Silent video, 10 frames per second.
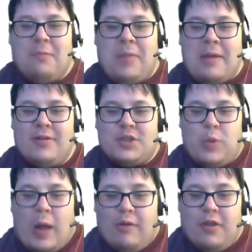some people
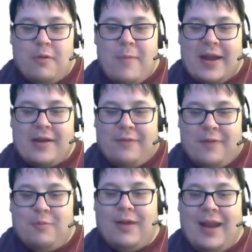swallow their
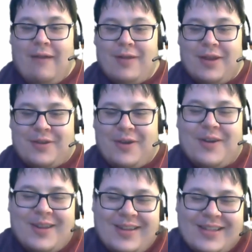microphone yeah, whenever well, they're uh,
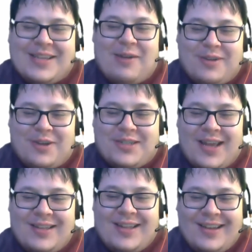talking. Is that uh, what you're
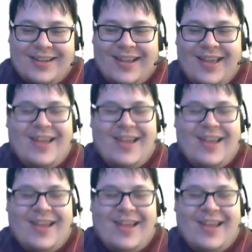saying? Yeah,